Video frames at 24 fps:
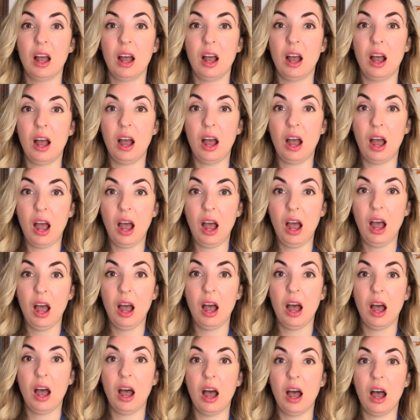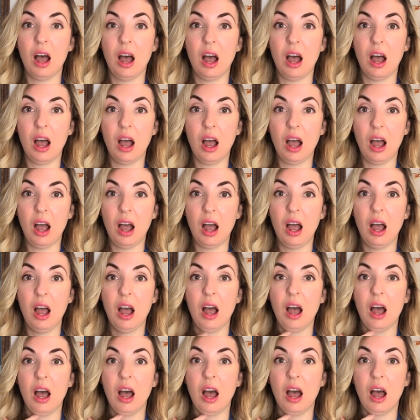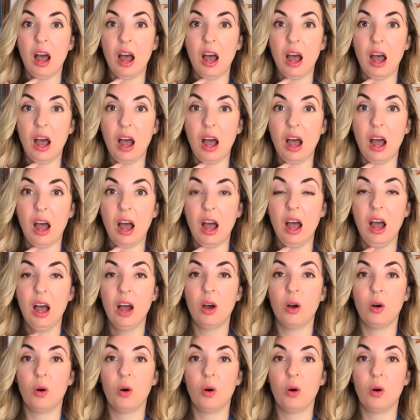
ah, ah, ah,